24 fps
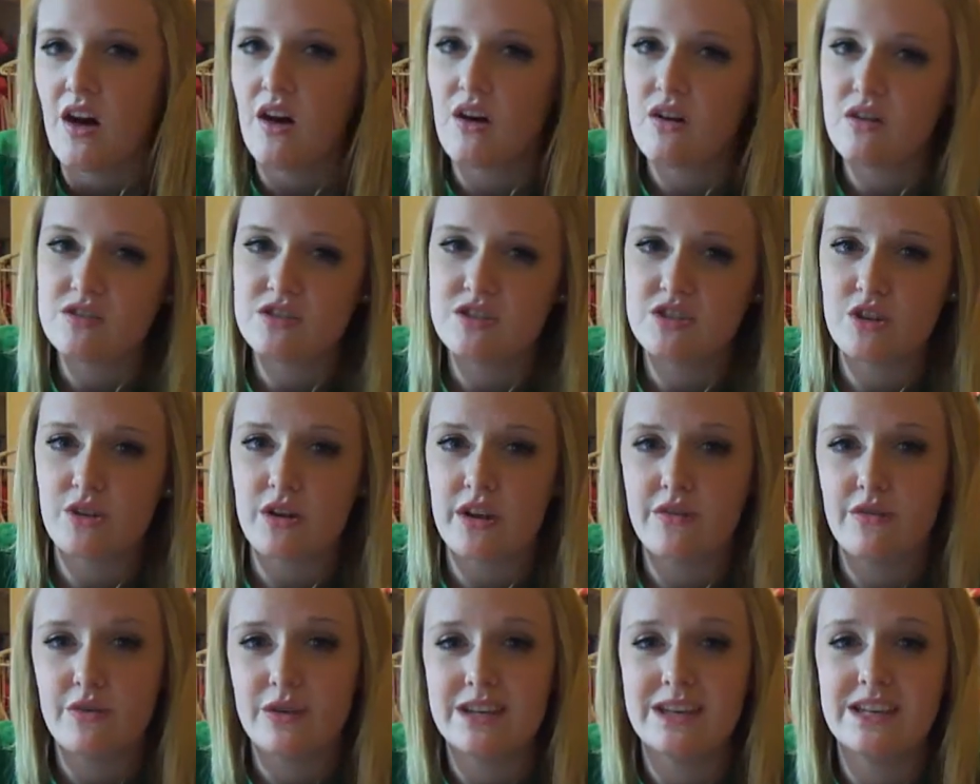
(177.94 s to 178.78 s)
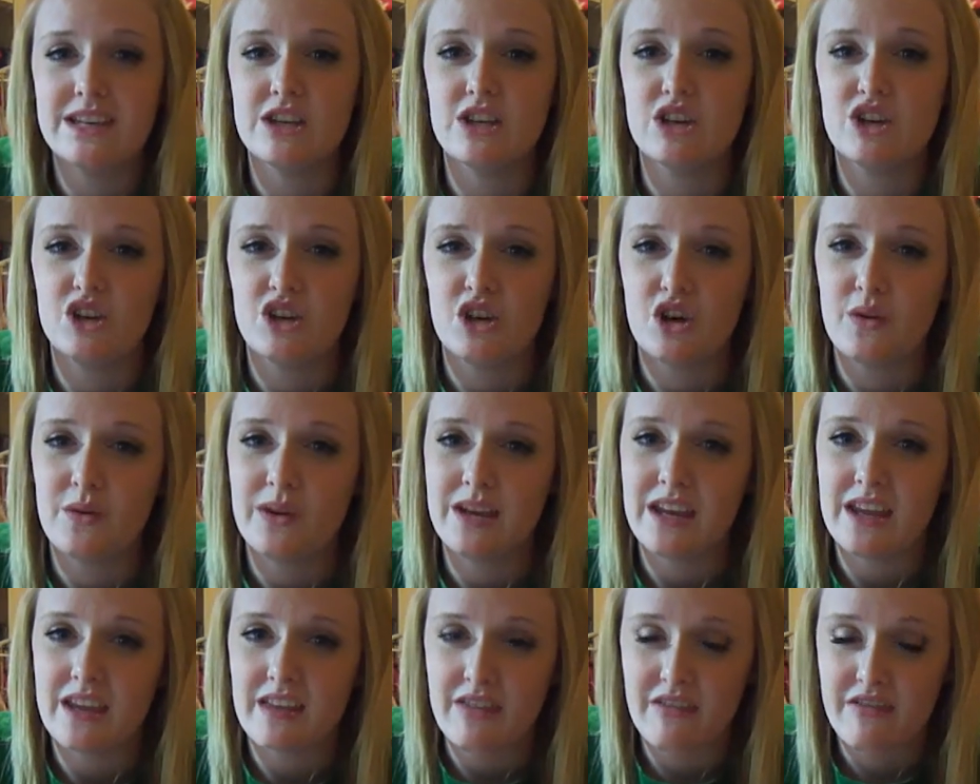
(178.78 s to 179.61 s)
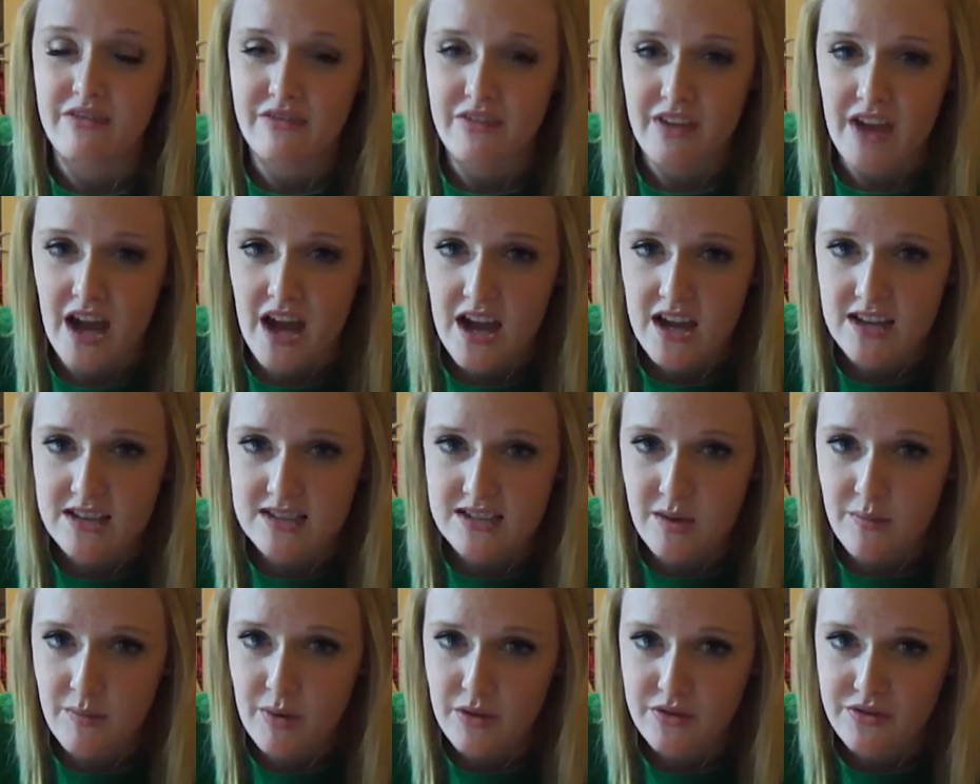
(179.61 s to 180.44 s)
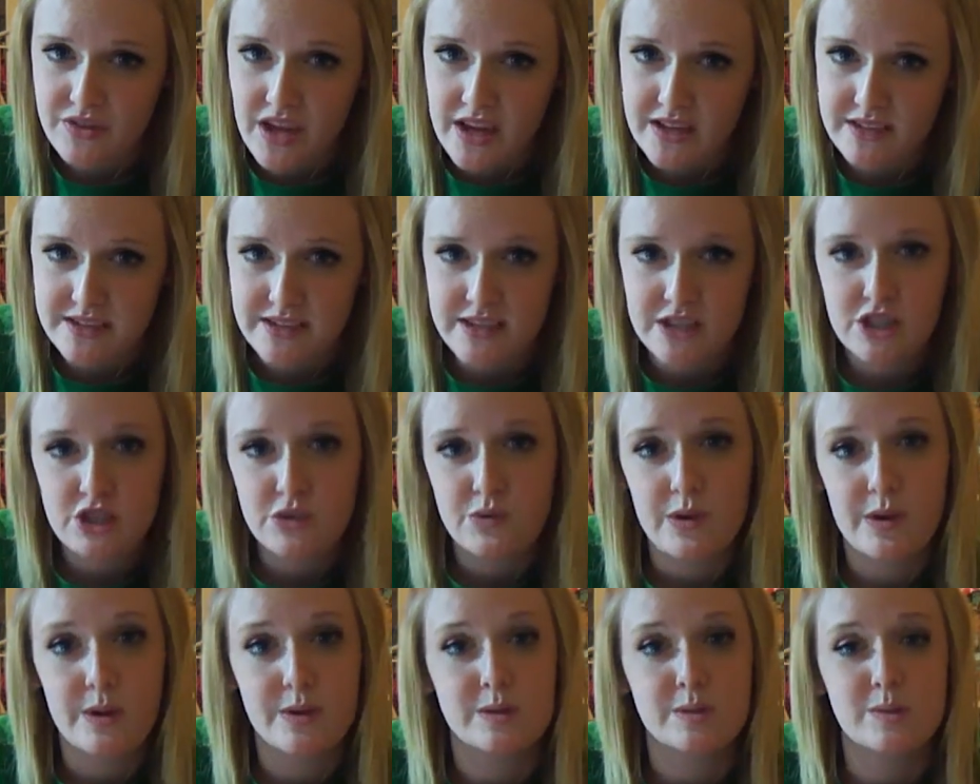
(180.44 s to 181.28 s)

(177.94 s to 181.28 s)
Also, if we didn't know any of the facts about that teacher, we were